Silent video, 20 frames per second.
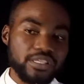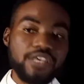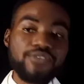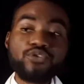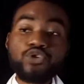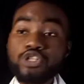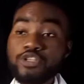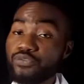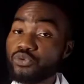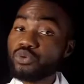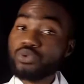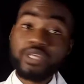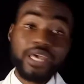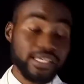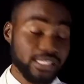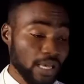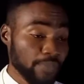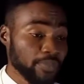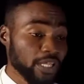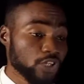even if the
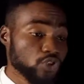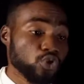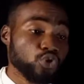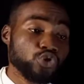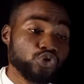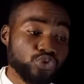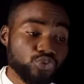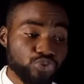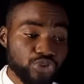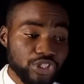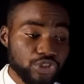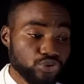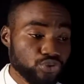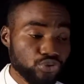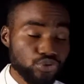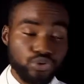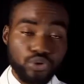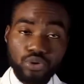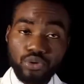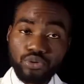examiner is not going to read
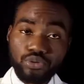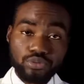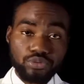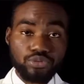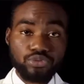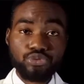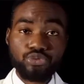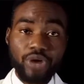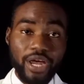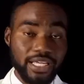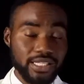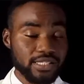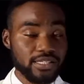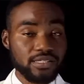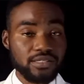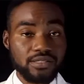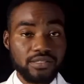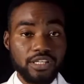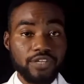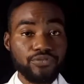through your writing.